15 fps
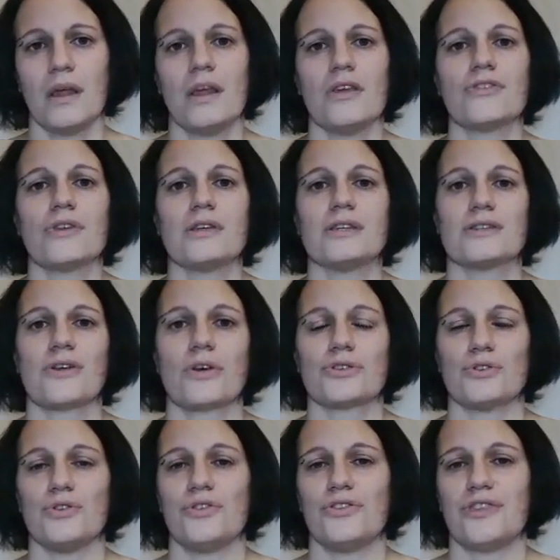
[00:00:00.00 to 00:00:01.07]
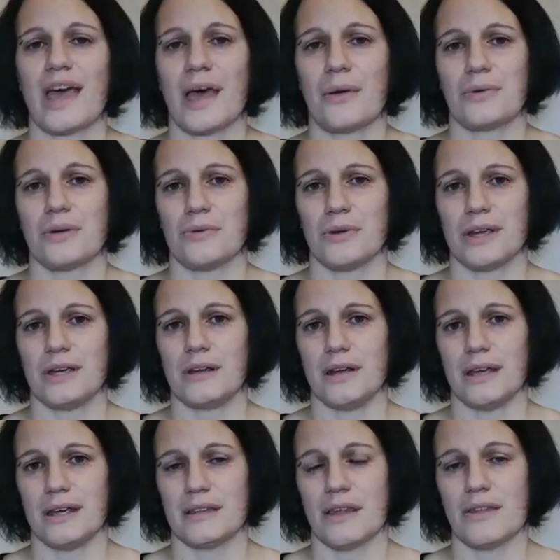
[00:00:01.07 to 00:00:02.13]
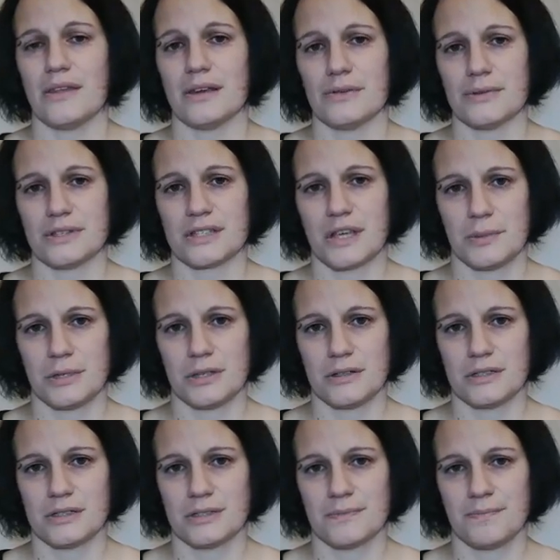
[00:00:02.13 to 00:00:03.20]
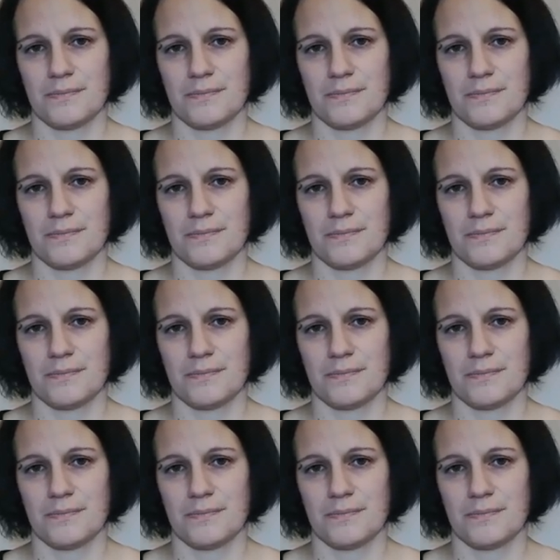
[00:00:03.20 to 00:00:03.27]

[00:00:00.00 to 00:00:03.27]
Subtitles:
so it starts to down-regulate the receptors.